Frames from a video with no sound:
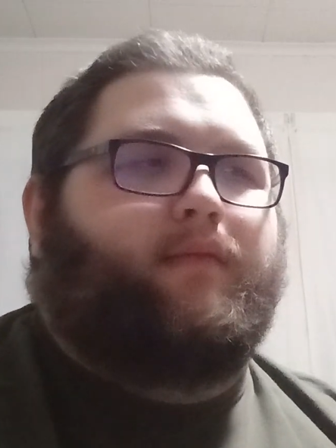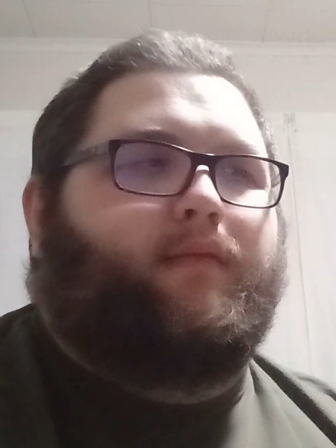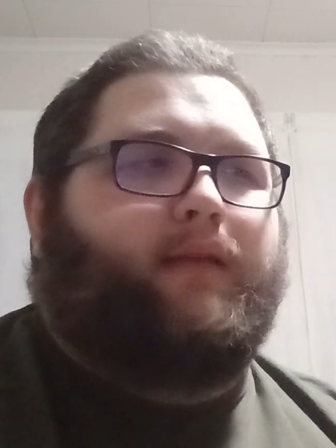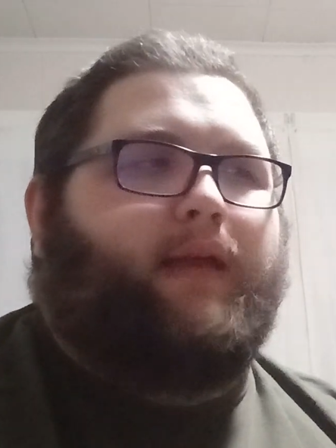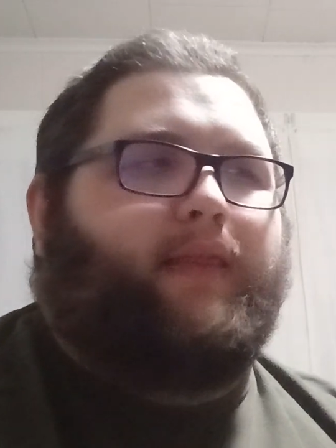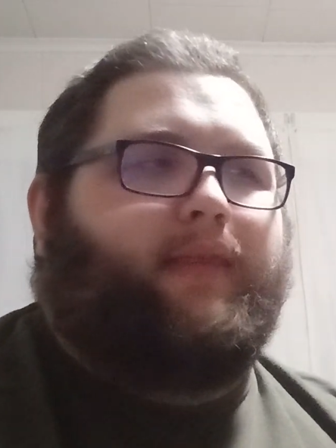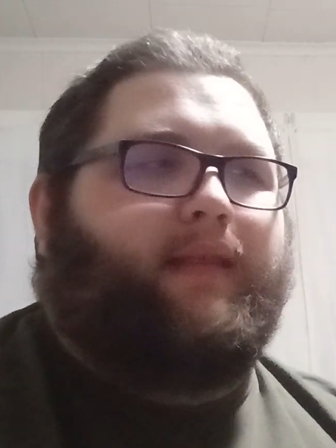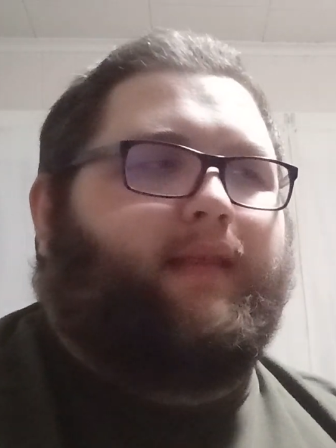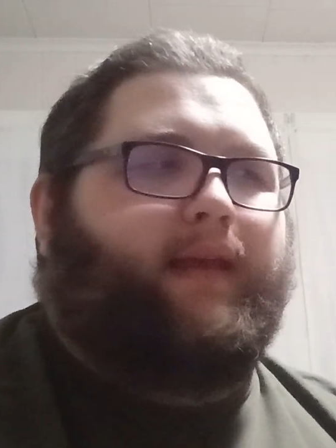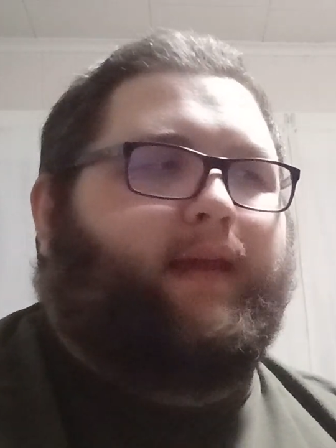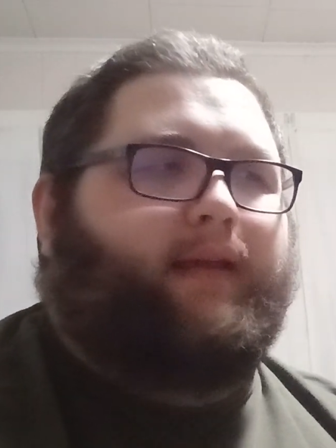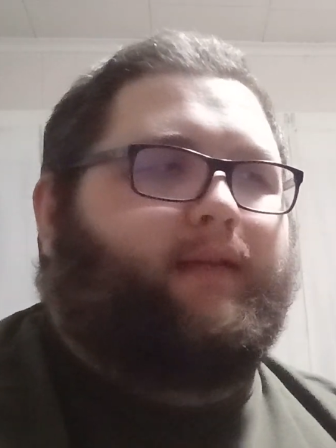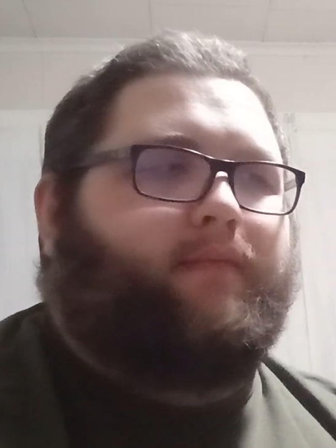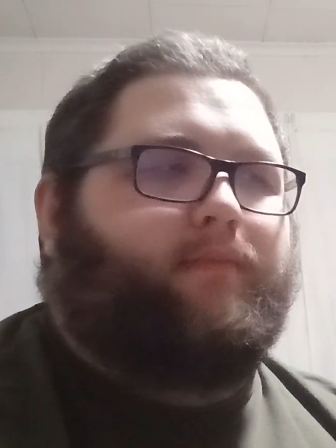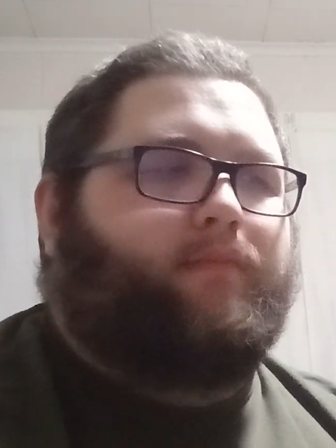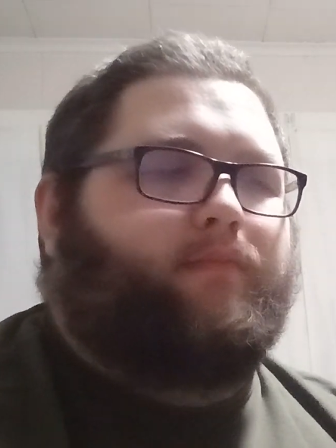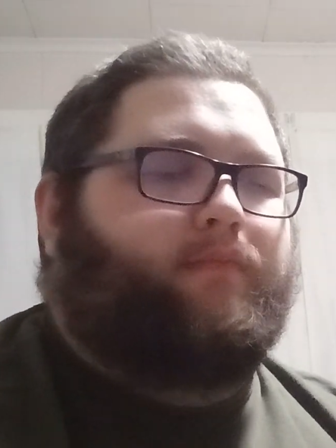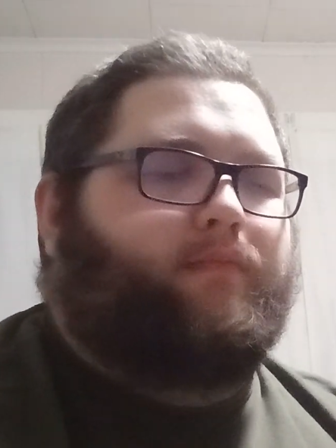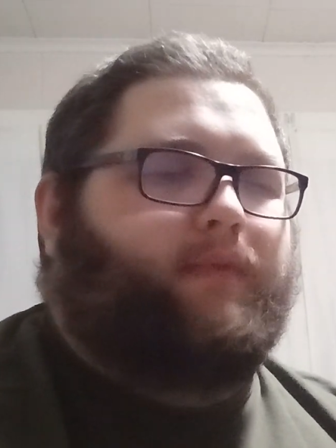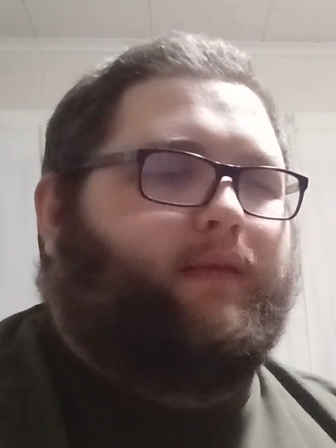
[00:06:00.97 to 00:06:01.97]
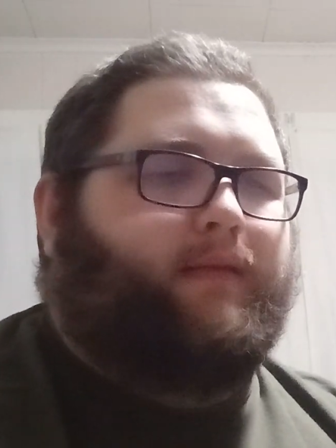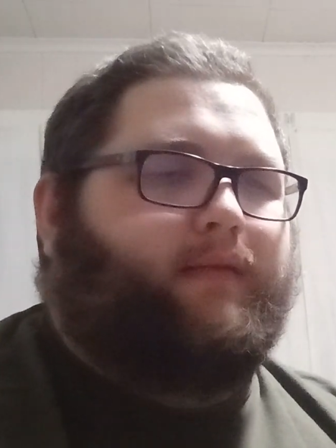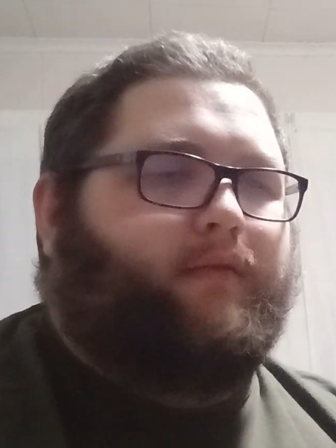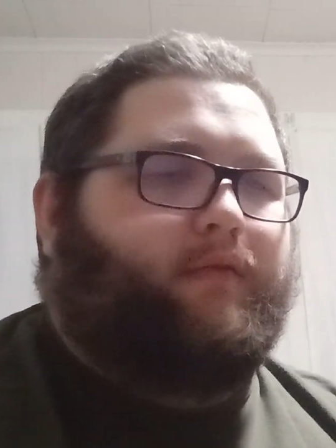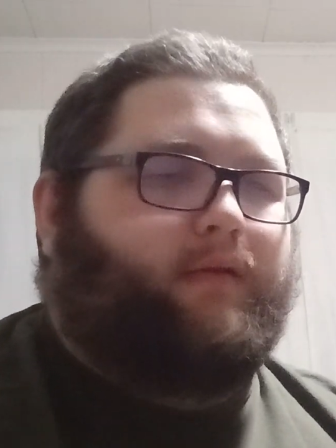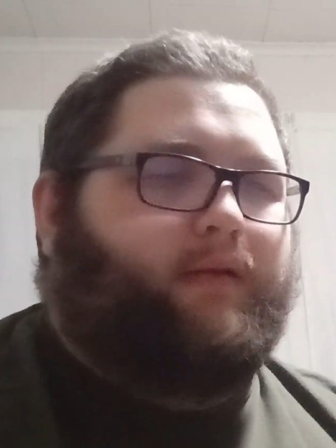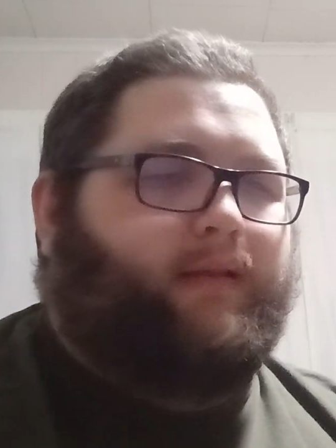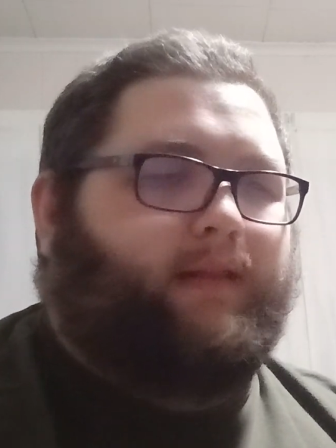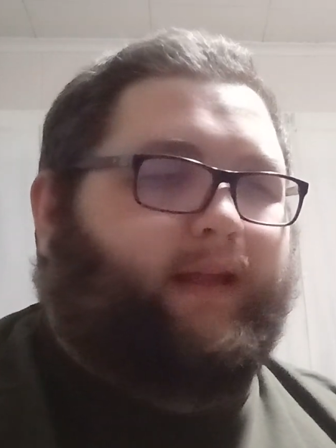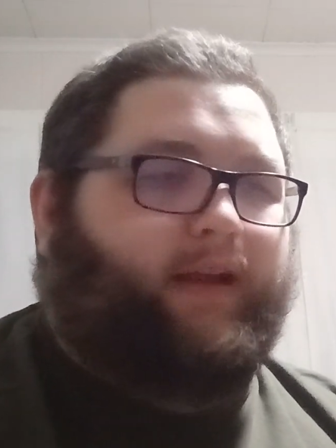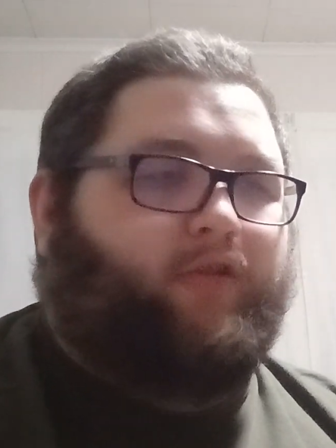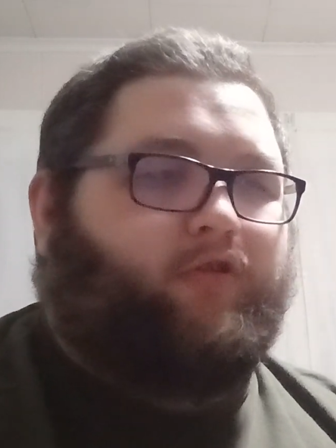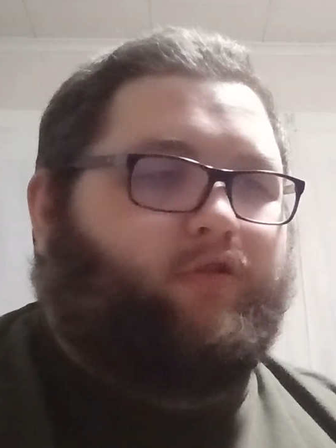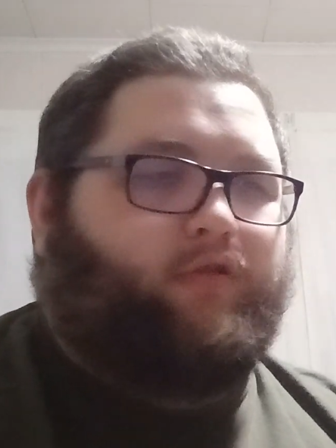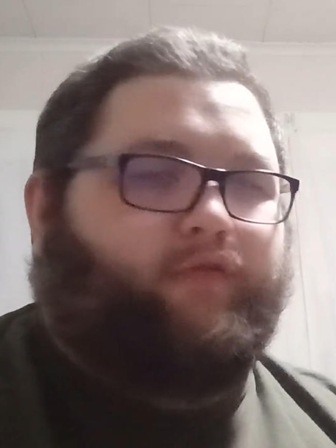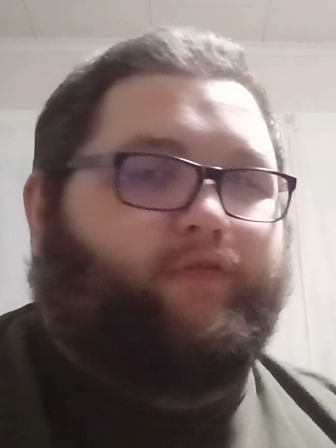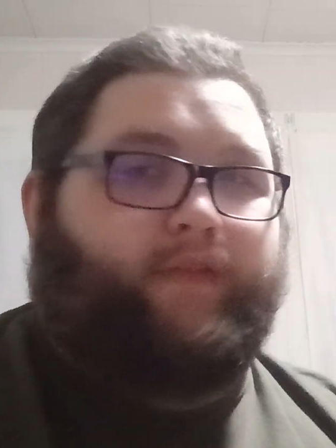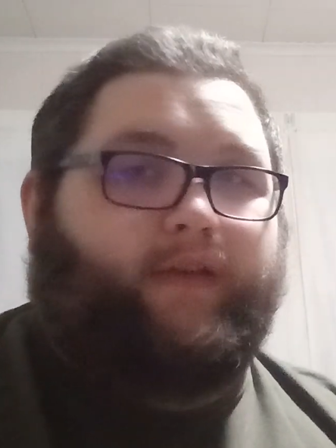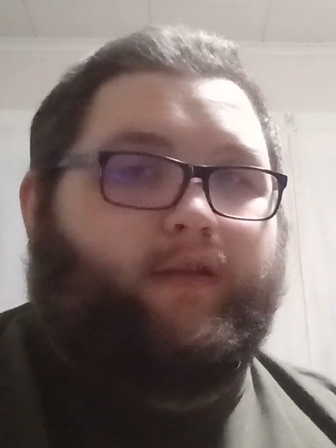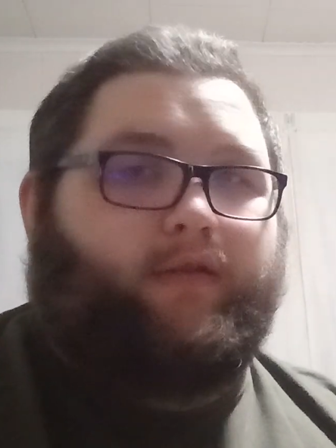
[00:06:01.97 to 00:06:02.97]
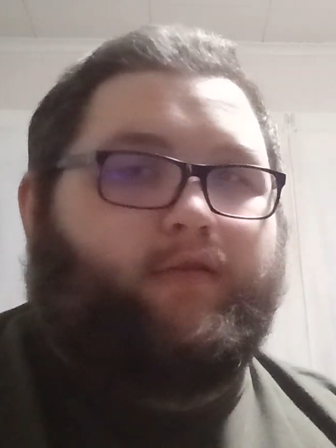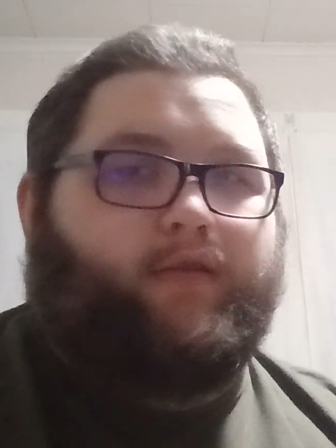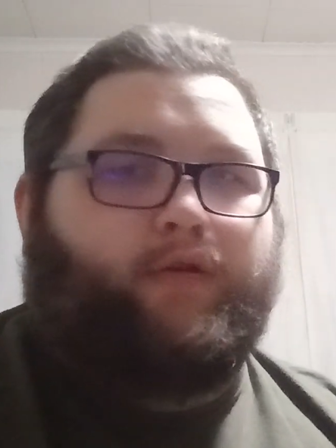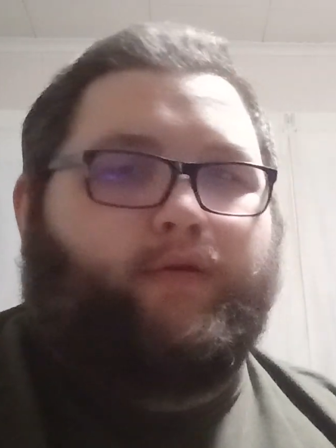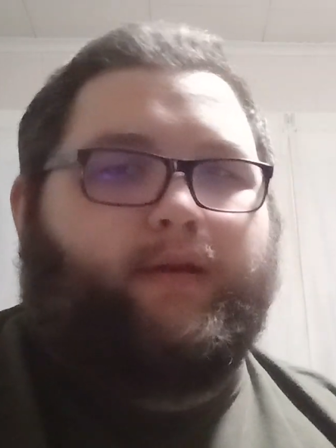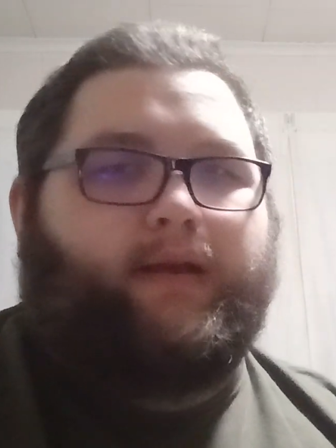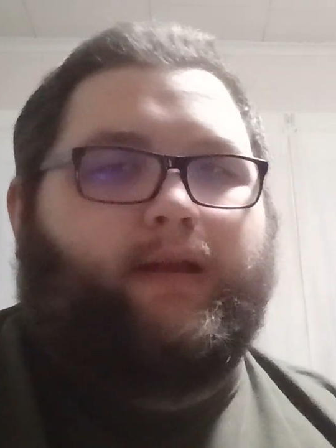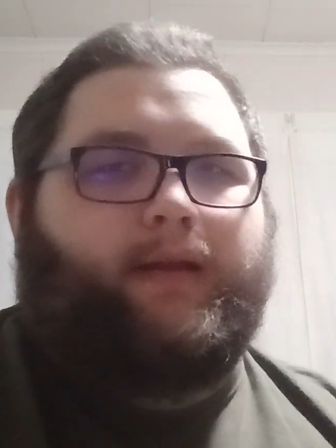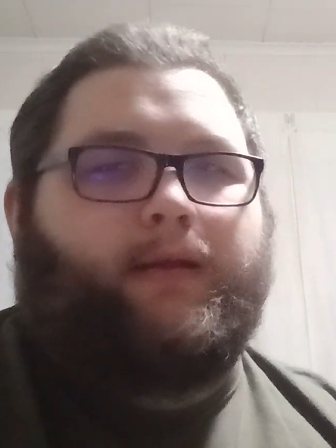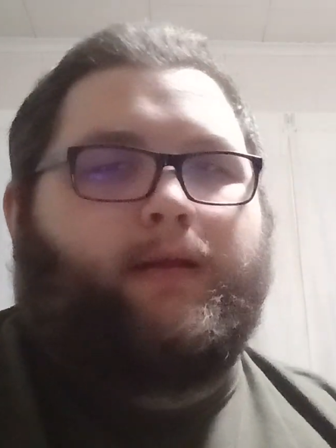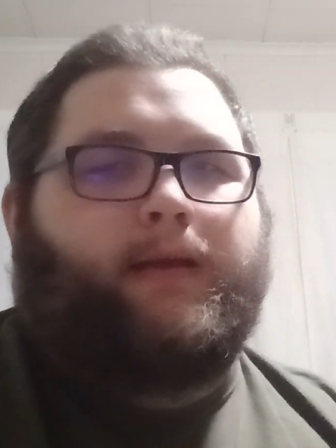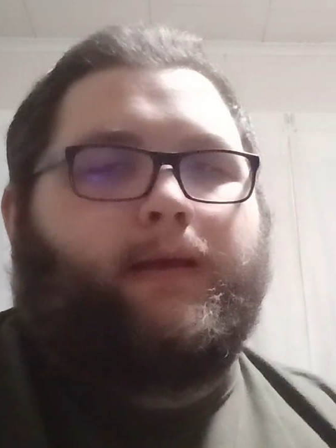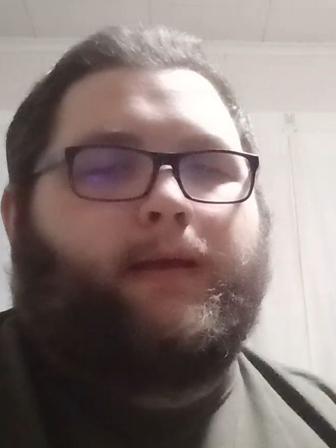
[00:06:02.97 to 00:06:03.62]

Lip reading: got this little glacier feel to it,